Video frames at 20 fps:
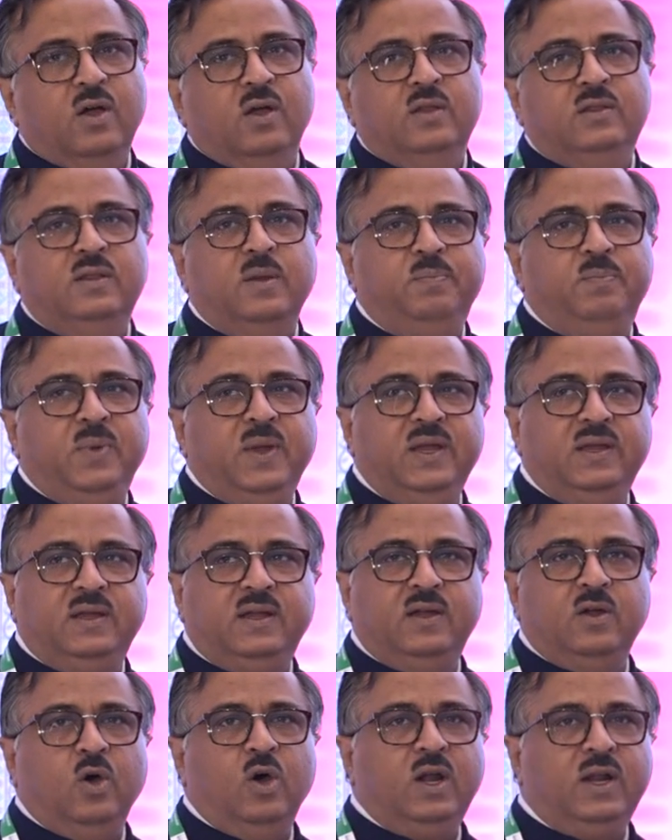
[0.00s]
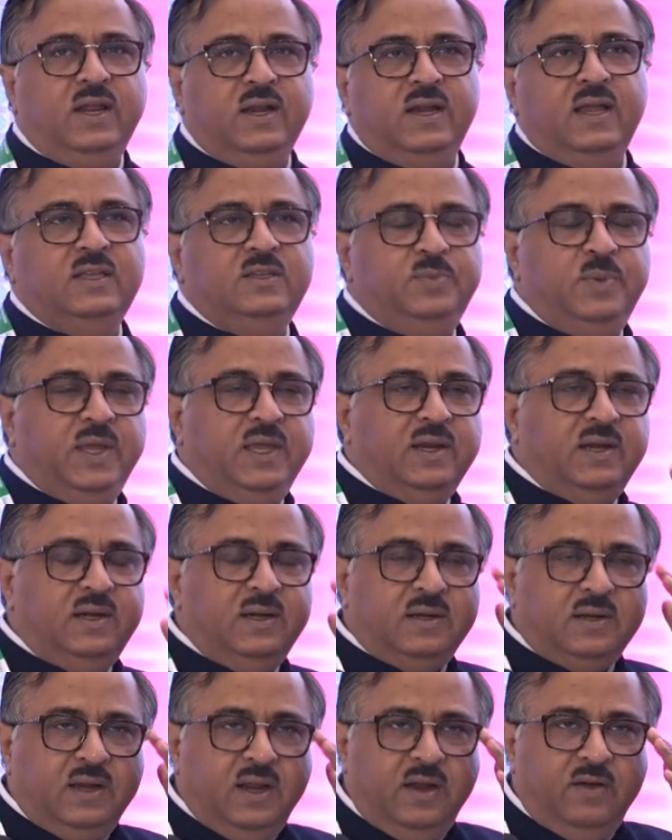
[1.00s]
the organ has been
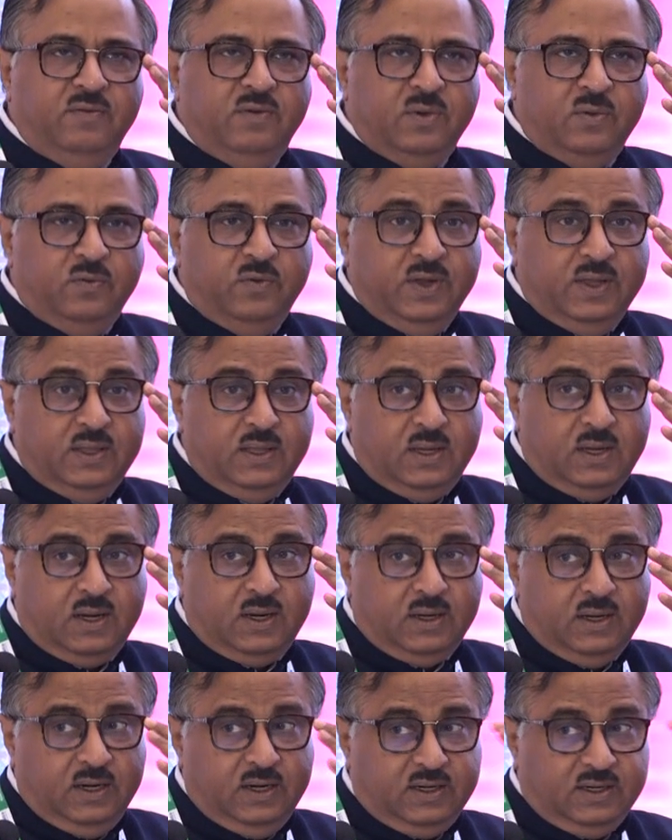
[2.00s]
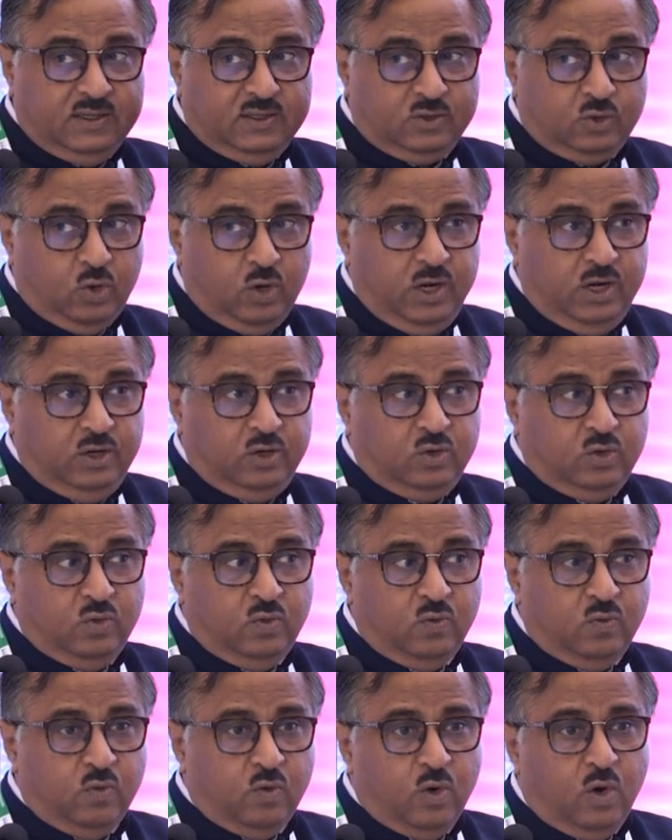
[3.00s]
retrieved, whether it is going to
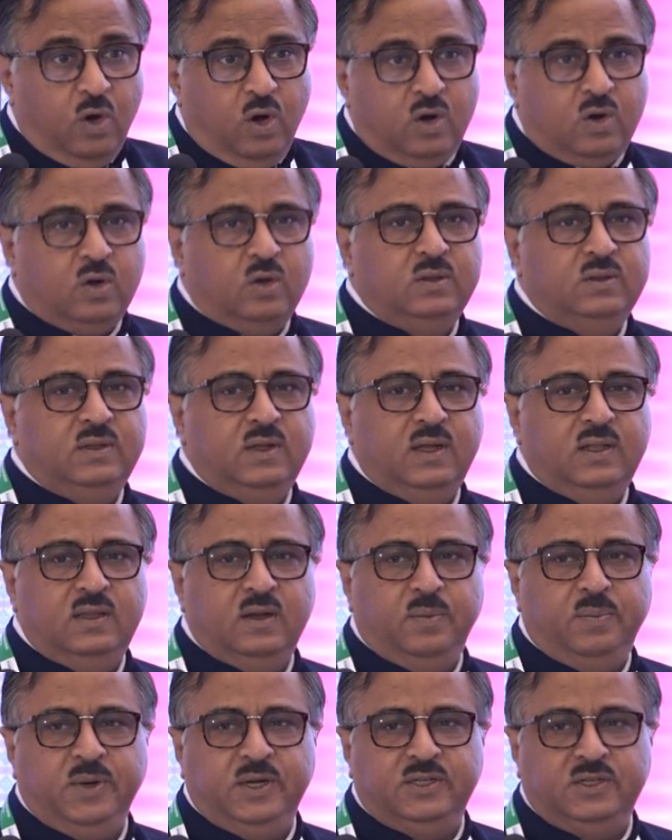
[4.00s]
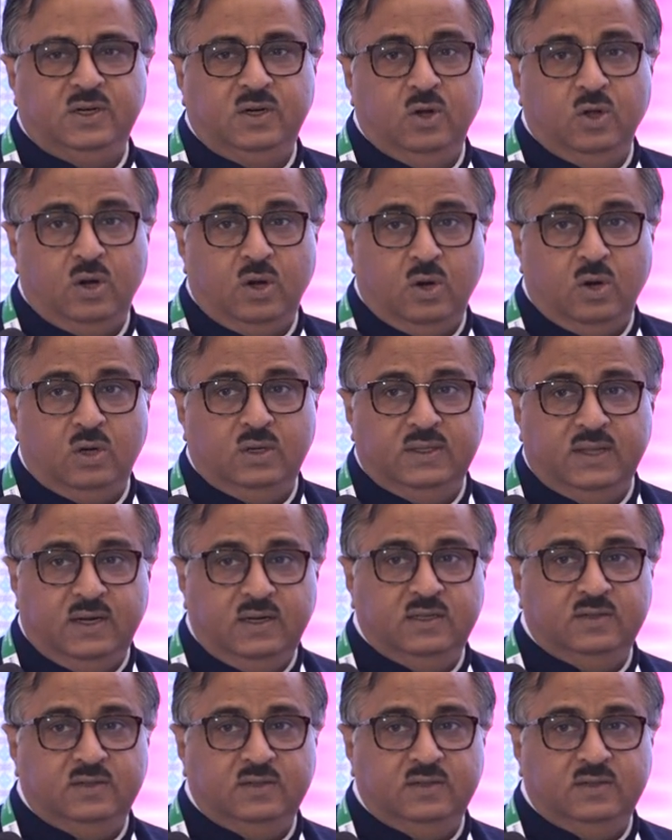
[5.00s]
work on the other patient or not, that is